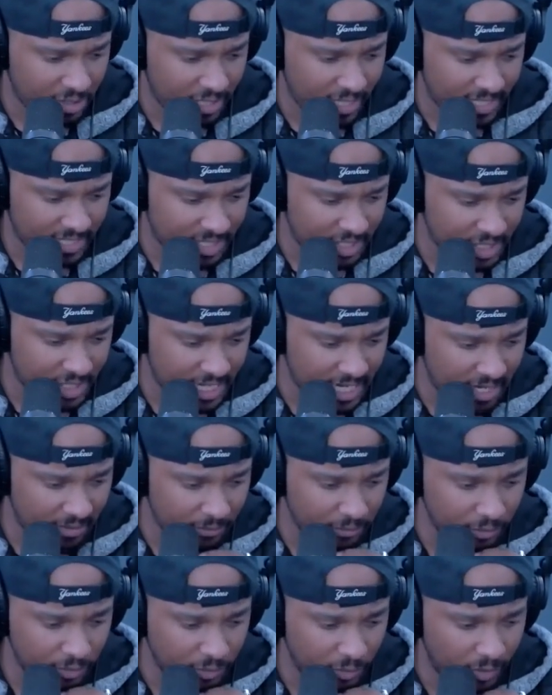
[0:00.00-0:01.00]
you guys in the chat
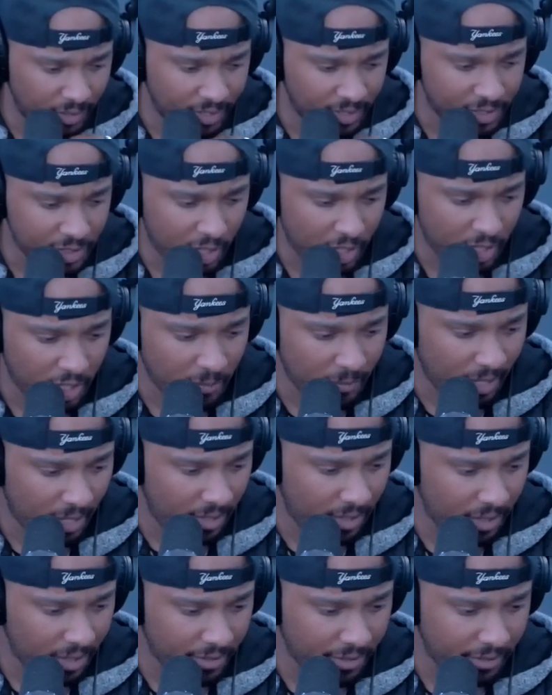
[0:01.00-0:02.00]
room want to talk
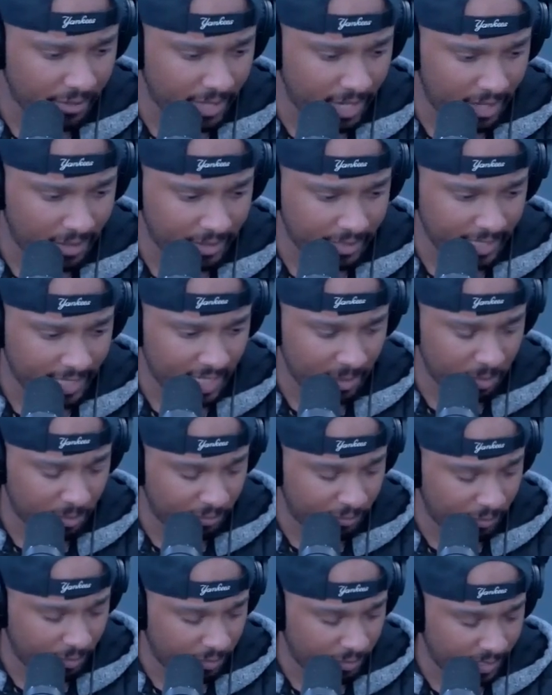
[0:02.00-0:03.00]
about or throw out there
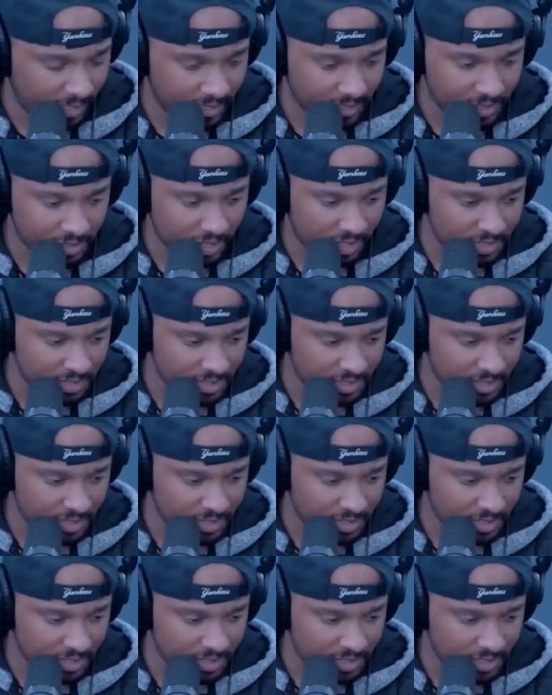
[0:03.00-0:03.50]
before I start